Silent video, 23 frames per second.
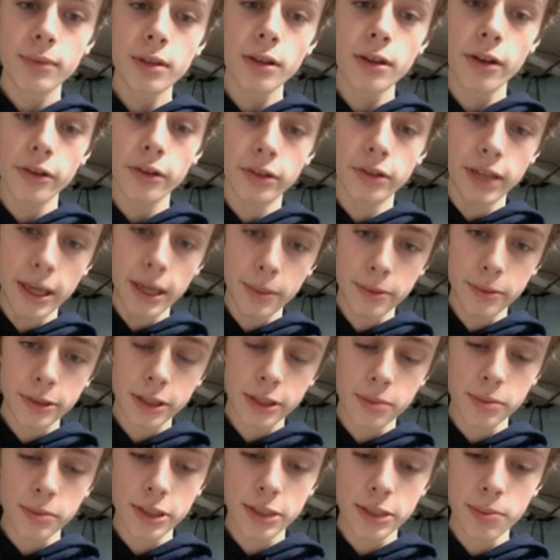Neighbor's
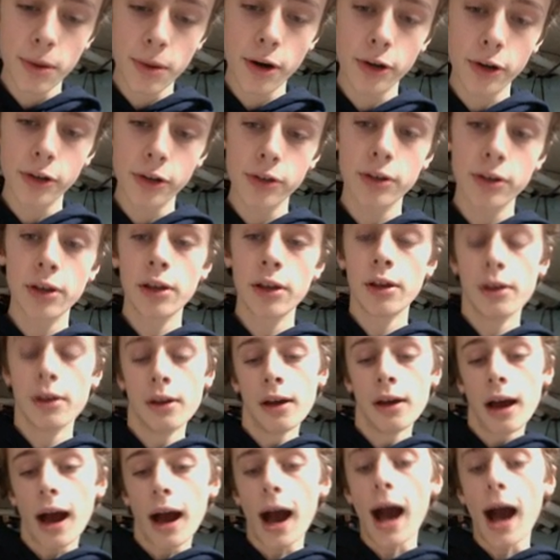going to be smarter.
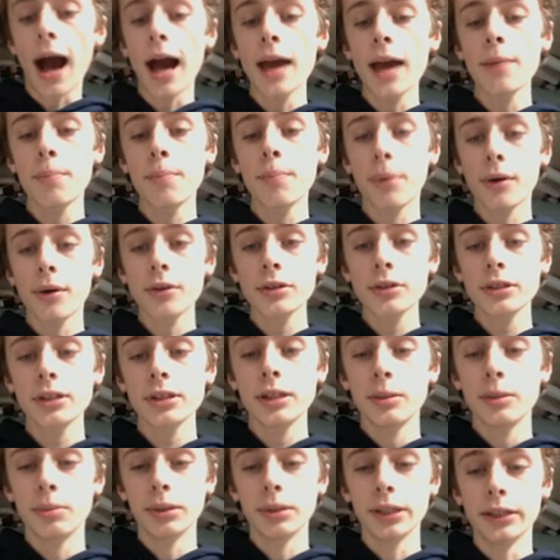I
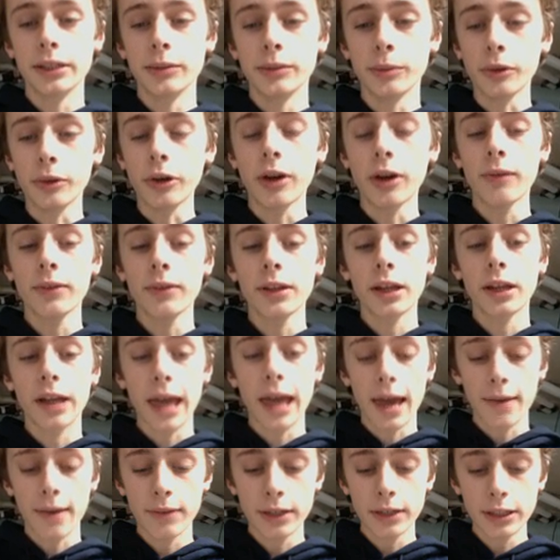personally believe, we don't have a lot of
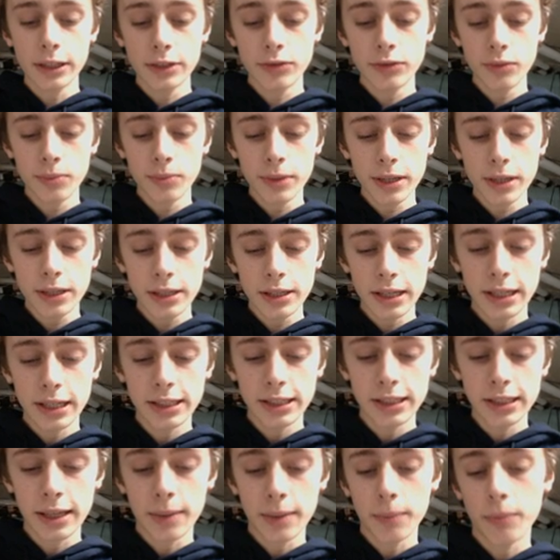evidence from this
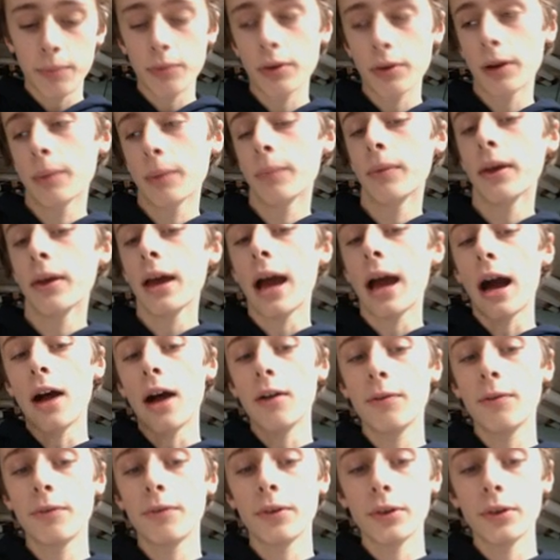except from
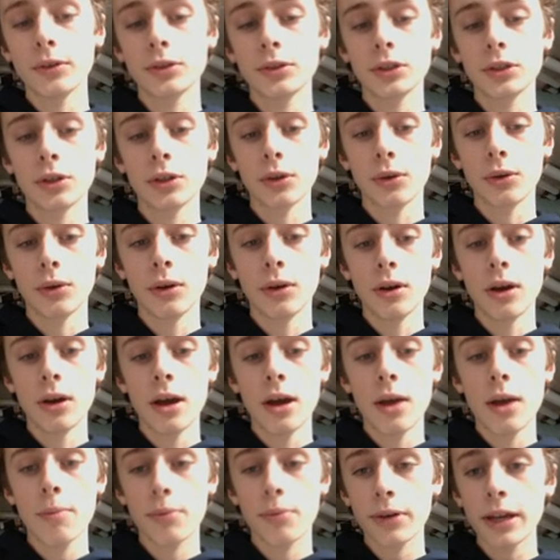alpha, so
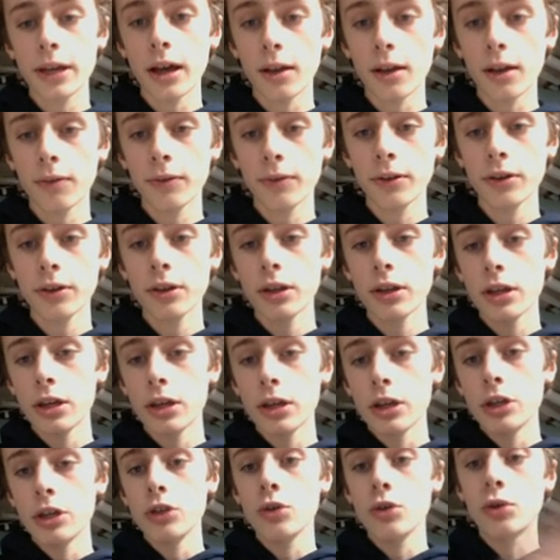pre-alpha,
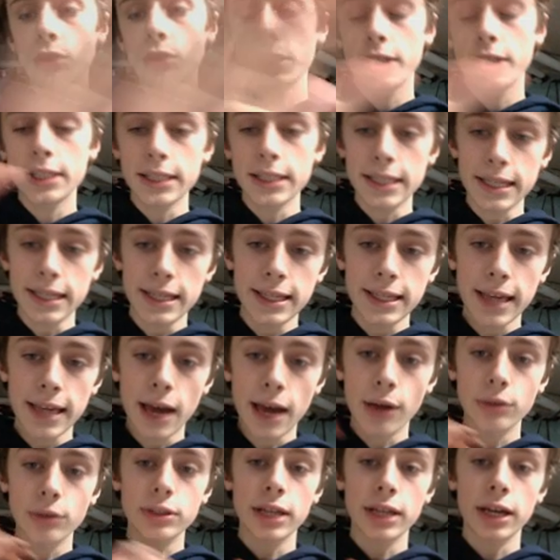you could see the
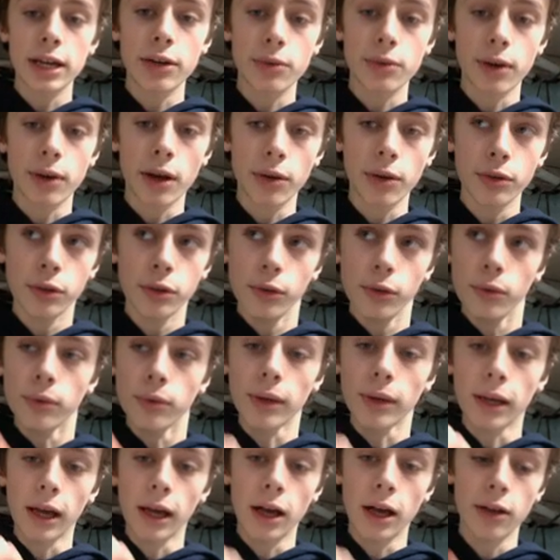outside around you.
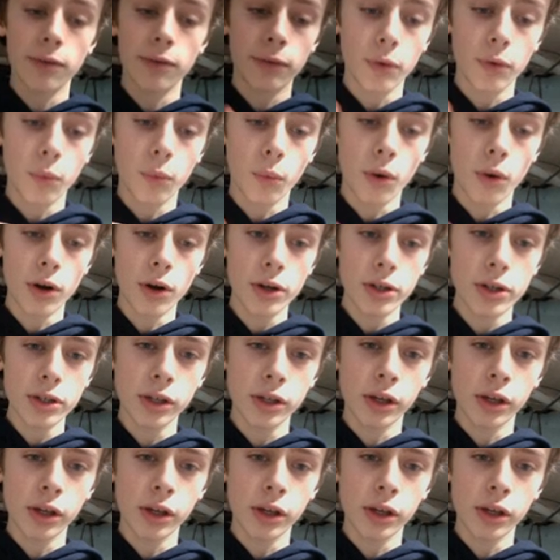Alpha 1,